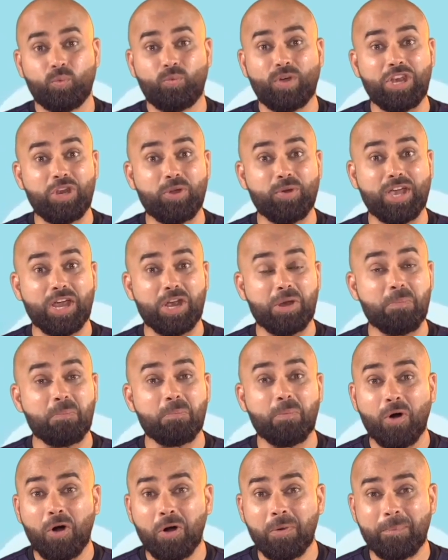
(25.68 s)
When you get
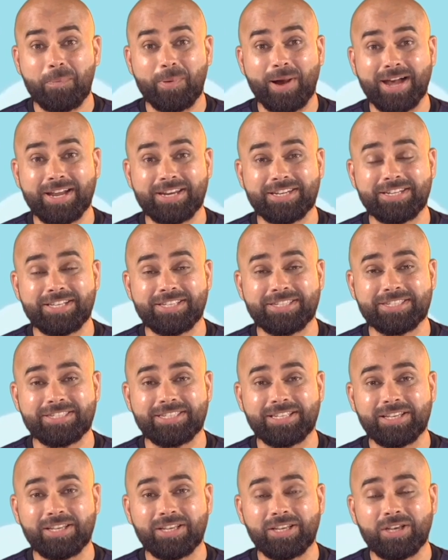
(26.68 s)
more
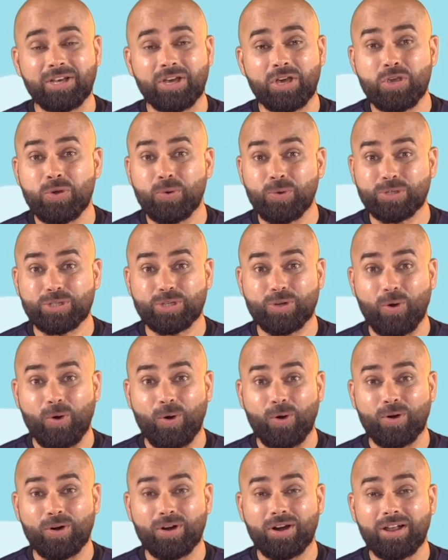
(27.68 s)
practice, you
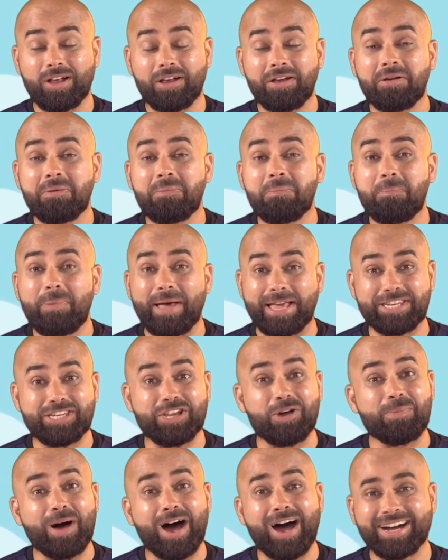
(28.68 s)
score
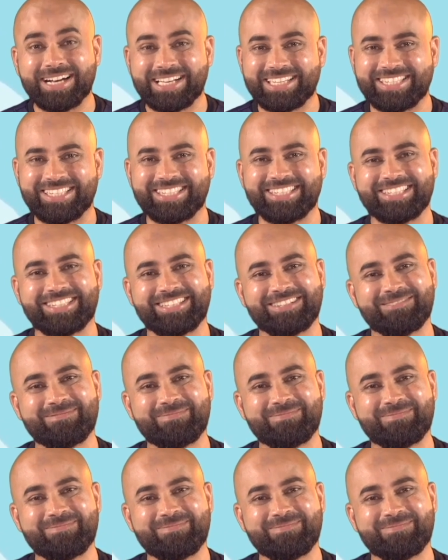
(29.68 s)
better marks.